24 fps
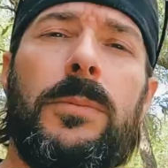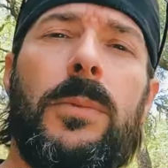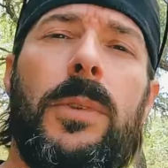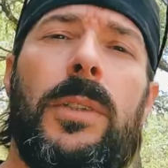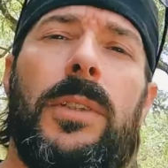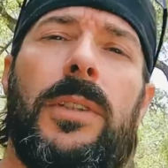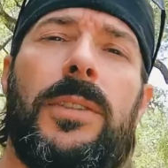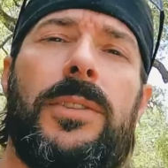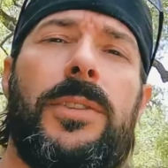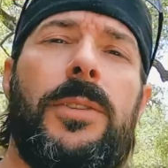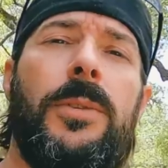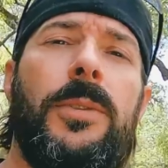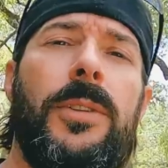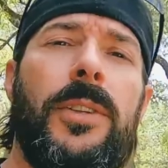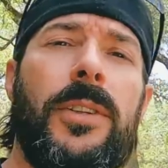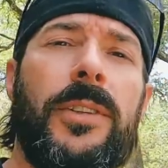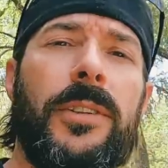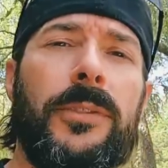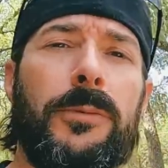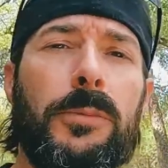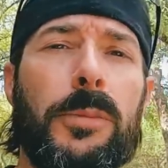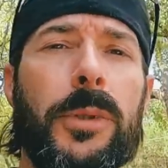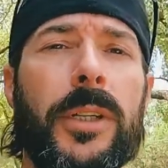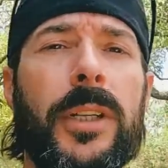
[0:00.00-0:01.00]
What's going
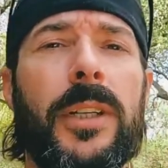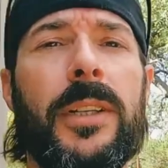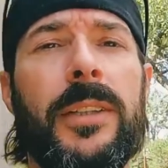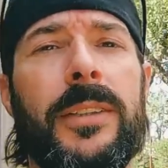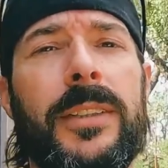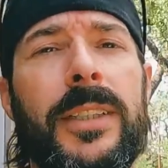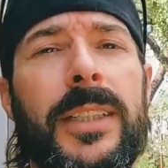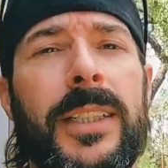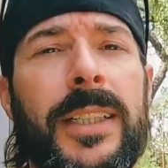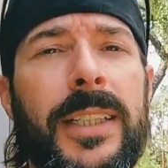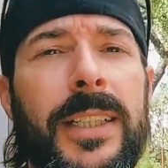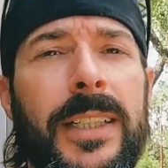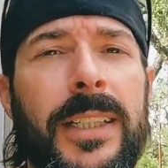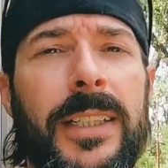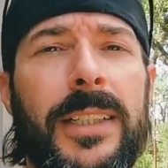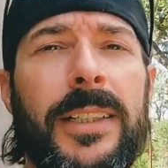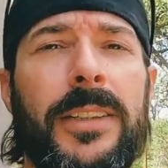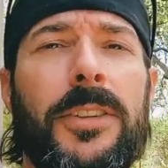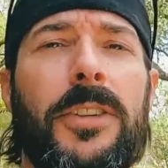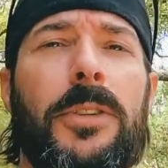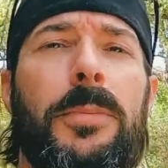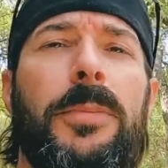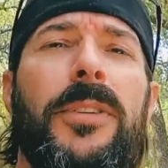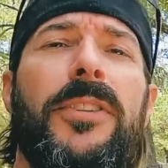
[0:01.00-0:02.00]
on, everybody?
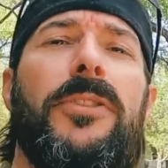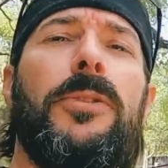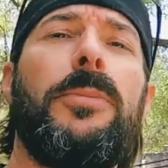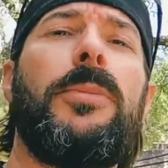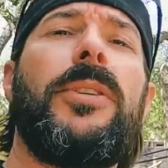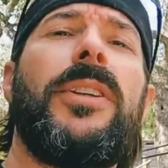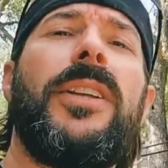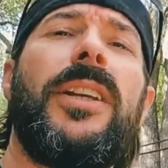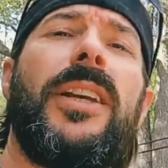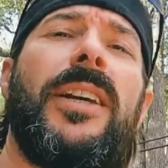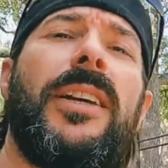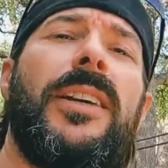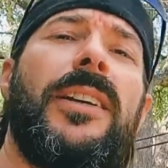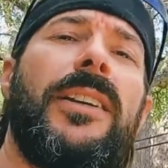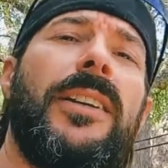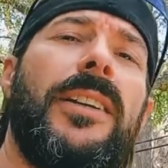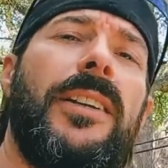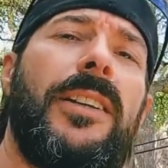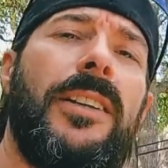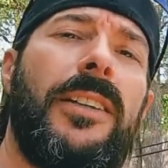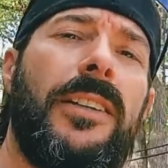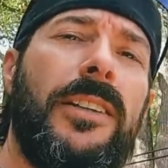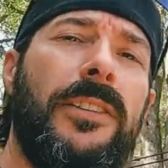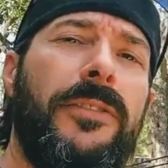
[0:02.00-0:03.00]
Hope everybody had
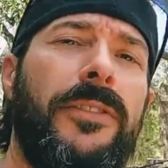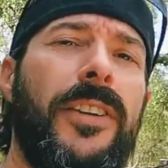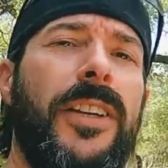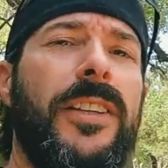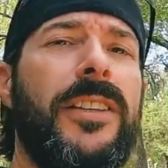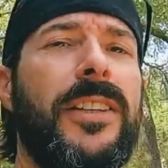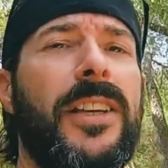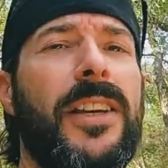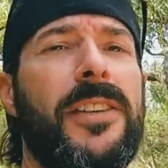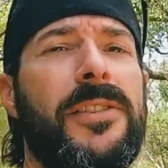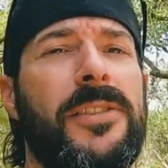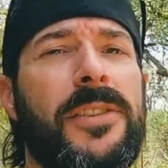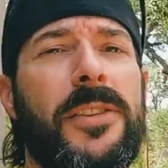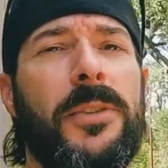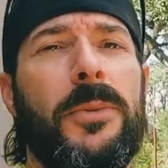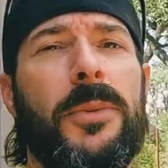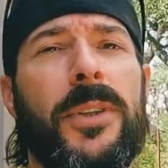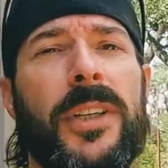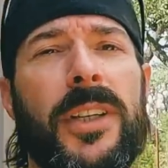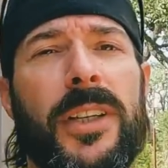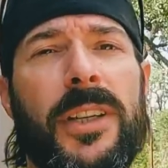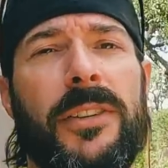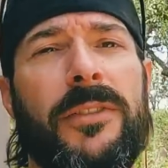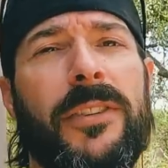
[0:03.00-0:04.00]
a fantastic
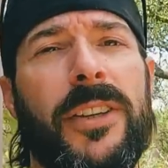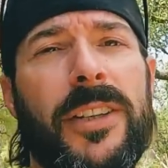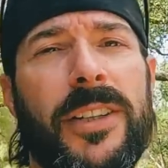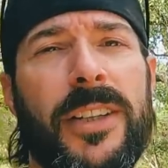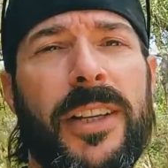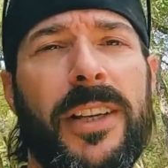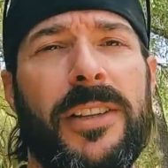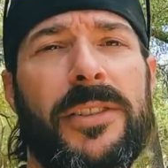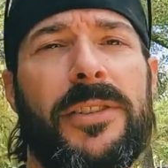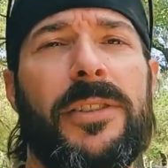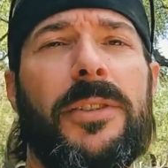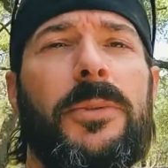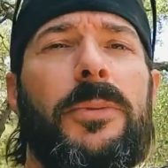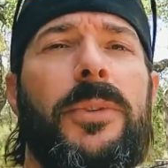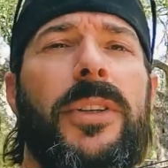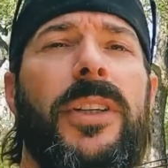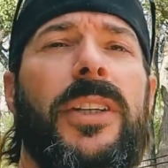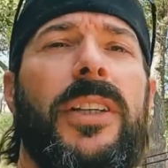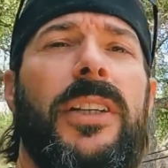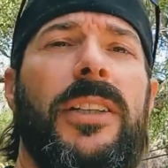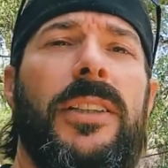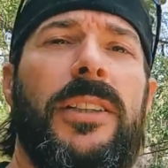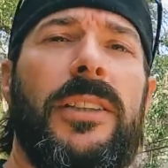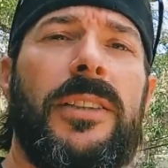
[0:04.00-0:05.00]
week, fantastic
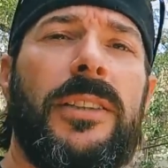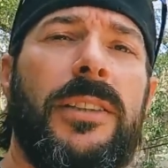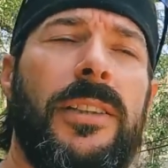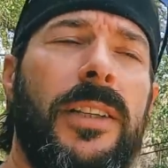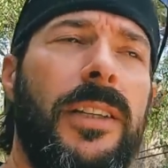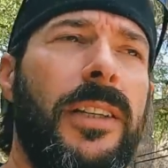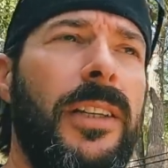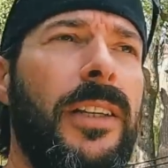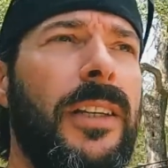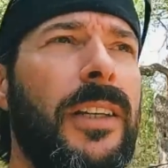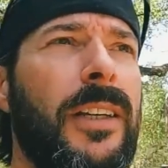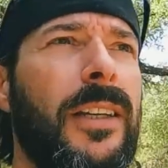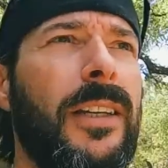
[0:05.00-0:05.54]
weekend.